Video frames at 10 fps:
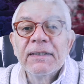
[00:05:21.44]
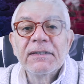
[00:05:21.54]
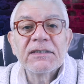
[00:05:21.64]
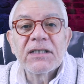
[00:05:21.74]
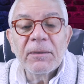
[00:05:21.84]

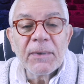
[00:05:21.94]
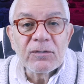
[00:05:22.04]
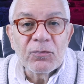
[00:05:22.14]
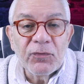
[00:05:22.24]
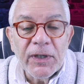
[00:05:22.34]
Decent
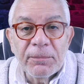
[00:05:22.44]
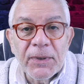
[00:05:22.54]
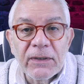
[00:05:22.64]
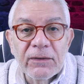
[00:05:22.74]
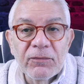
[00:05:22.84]
amount of
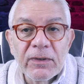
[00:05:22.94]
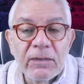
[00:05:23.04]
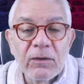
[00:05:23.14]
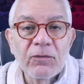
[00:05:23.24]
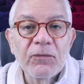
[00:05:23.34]
vapor.
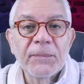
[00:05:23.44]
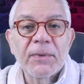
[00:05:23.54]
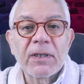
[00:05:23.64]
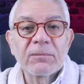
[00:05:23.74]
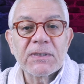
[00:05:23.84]
The
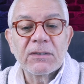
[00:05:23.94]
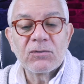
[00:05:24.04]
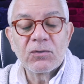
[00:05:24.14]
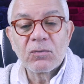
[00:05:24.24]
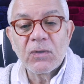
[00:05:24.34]
vapor comes out,
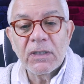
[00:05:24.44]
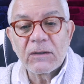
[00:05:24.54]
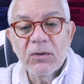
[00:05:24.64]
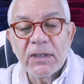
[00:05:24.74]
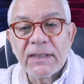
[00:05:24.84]

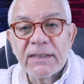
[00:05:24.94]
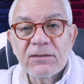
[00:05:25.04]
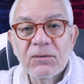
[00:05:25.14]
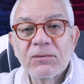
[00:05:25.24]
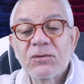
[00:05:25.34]
quite
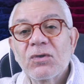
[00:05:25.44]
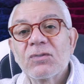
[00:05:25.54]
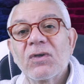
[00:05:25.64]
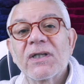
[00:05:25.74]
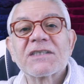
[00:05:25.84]
dense. So
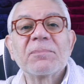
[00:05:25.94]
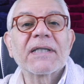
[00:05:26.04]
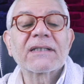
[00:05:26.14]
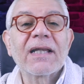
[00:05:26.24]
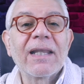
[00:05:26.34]
don't
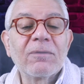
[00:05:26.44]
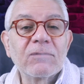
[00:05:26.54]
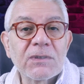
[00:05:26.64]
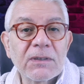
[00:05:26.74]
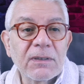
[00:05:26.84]
expect clouds